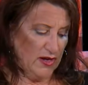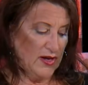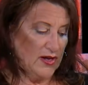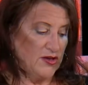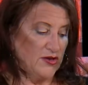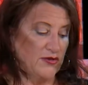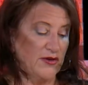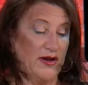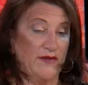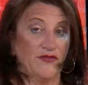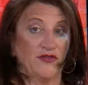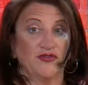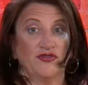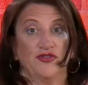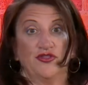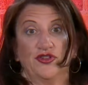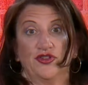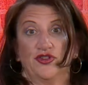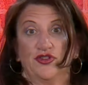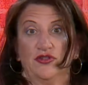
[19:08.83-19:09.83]
You have your
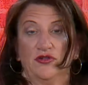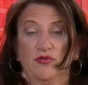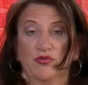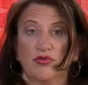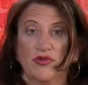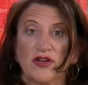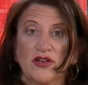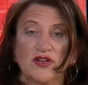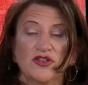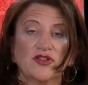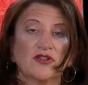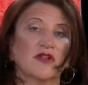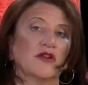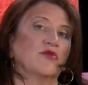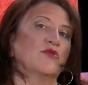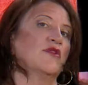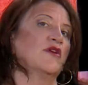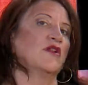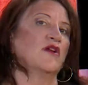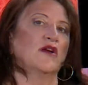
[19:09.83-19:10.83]
traditional bridge. You're like,
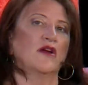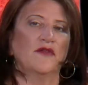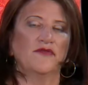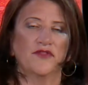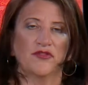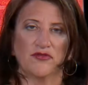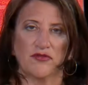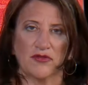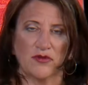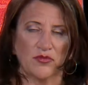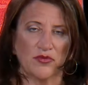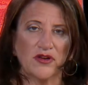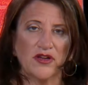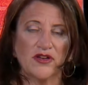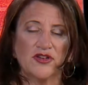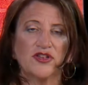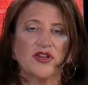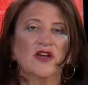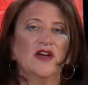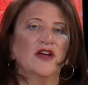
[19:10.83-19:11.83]
well, I have to draw the bridge.